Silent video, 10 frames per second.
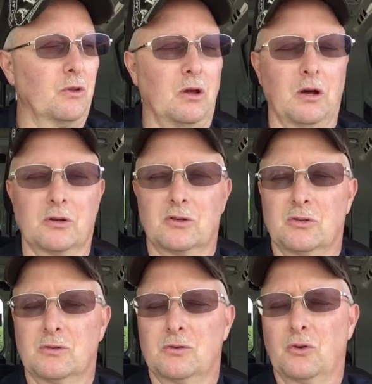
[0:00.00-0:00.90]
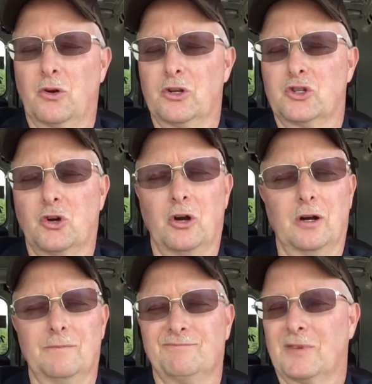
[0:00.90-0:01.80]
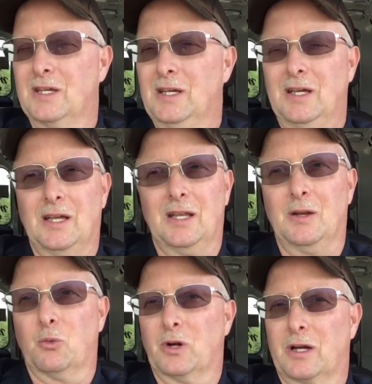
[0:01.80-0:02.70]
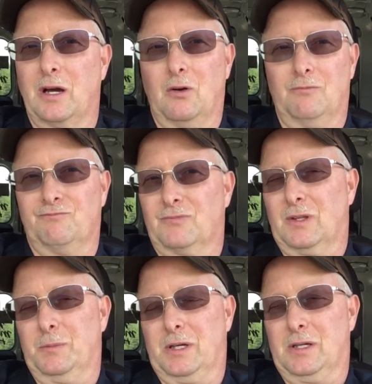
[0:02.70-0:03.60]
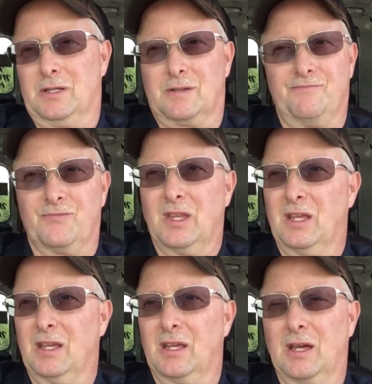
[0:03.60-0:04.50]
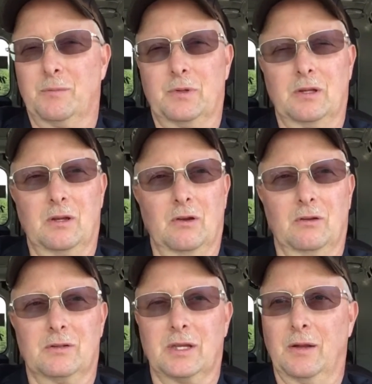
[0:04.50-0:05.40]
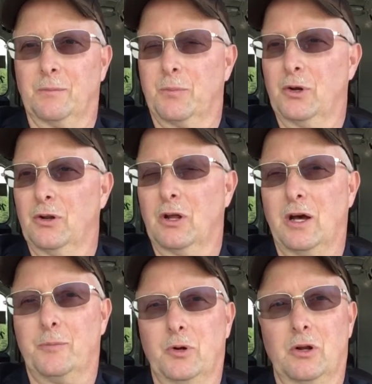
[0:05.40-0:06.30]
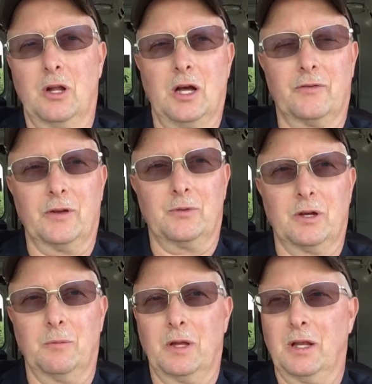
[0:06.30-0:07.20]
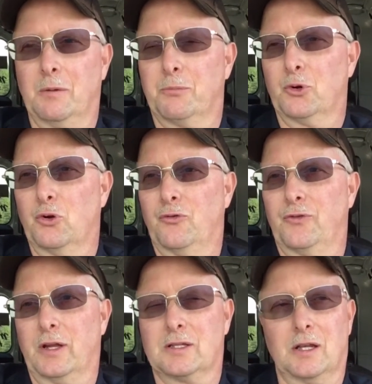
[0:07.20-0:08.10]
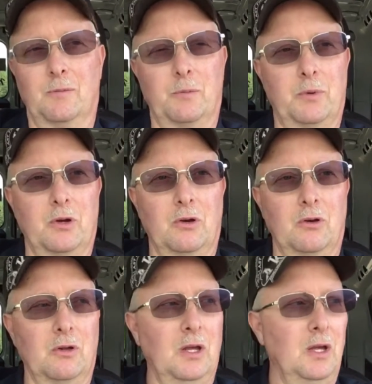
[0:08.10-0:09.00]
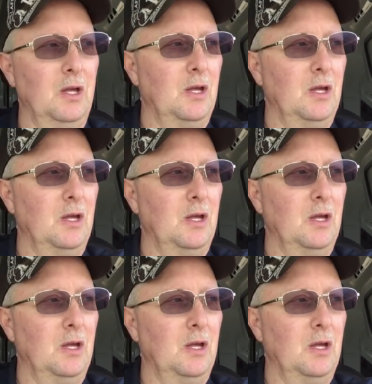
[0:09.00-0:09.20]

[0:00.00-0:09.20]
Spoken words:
Long story short, it didn't work out because he kept, saying putting it off, kept telling me I need proof, and I sent him the bill.